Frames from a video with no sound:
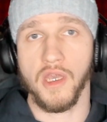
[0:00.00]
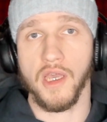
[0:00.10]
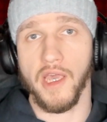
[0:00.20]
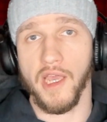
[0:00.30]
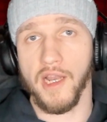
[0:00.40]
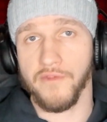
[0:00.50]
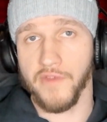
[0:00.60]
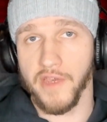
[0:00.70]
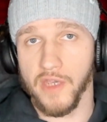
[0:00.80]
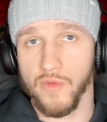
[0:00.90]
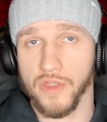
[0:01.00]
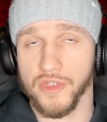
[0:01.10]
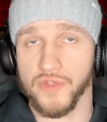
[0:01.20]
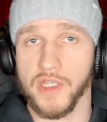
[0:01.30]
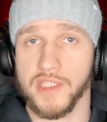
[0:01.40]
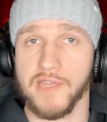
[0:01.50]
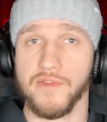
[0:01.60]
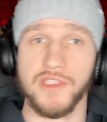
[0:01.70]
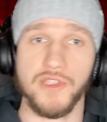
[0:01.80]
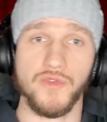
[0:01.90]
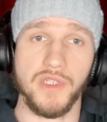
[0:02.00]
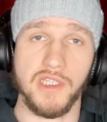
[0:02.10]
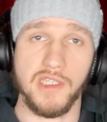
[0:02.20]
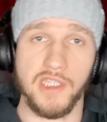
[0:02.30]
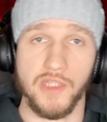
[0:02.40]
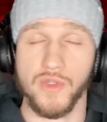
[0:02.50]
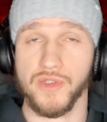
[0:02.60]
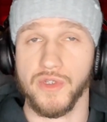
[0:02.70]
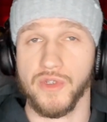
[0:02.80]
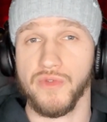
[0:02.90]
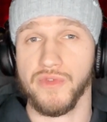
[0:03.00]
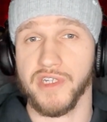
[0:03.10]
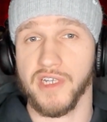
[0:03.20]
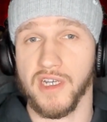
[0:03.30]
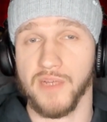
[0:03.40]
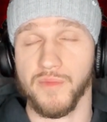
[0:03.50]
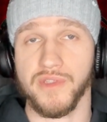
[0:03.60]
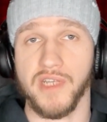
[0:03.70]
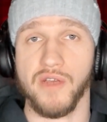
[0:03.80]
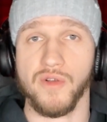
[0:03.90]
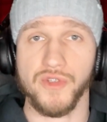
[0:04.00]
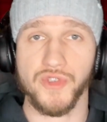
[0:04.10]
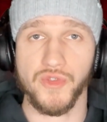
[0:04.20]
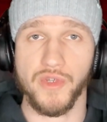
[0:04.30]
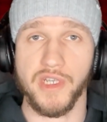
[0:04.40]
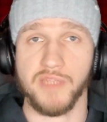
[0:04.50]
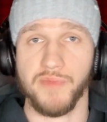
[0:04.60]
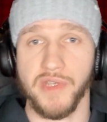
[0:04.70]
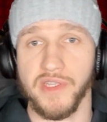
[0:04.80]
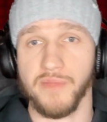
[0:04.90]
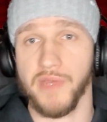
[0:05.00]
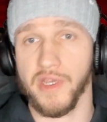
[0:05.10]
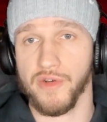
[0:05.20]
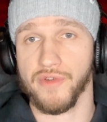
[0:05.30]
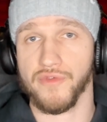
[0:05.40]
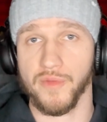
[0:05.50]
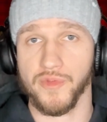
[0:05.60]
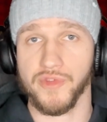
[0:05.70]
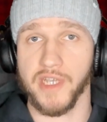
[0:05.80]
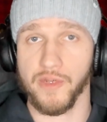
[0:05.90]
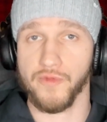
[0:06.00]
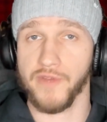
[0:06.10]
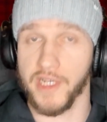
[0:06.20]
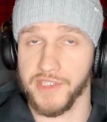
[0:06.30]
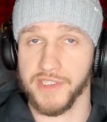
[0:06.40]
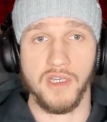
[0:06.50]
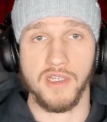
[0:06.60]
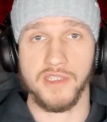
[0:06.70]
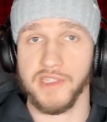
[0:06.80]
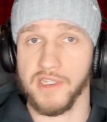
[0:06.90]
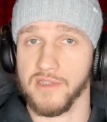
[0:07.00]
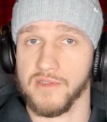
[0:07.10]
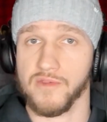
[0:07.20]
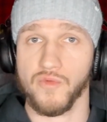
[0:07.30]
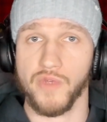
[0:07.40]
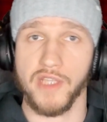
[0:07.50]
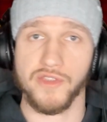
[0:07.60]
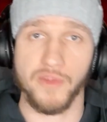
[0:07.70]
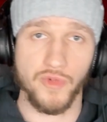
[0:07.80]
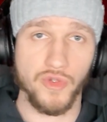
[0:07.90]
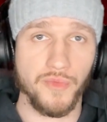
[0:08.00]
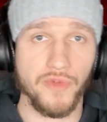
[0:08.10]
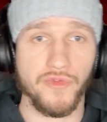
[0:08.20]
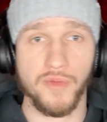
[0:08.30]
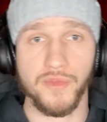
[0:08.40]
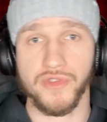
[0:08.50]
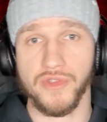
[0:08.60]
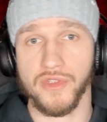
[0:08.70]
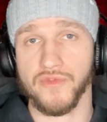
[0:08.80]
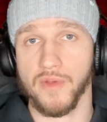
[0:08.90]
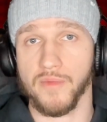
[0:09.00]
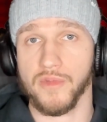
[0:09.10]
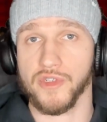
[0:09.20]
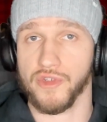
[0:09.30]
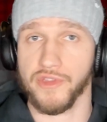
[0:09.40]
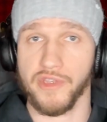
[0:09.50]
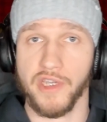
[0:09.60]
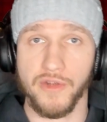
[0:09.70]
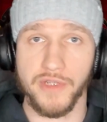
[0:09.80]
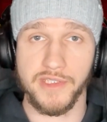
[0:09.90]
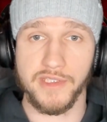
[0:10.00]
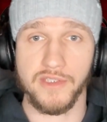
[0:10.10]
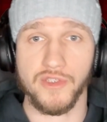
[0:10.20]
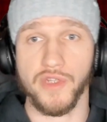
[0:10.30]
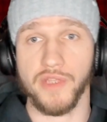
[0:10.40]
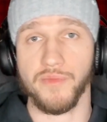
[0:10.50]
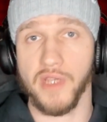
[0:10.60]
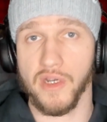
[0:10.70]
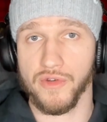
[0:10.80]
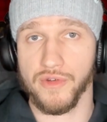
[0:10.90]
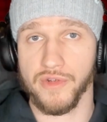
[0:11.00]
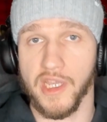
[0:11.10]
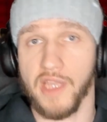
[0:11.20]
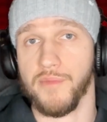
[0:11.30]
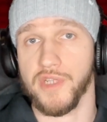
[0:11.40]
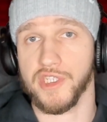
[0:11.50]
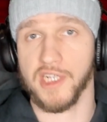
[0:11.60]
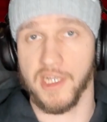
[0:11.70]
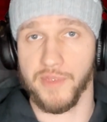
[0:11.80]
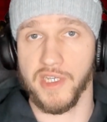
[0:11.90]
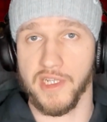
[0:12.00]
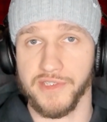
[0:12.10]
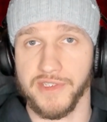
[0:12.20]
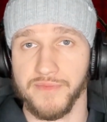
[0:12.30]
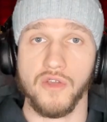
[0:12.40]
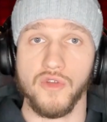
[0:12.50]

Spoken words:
LFA 173, it was a good card, but I also expected better from the title fights. Still, we had some good performances from Jordan Harris, Trent Miller and Mitch Ramirez.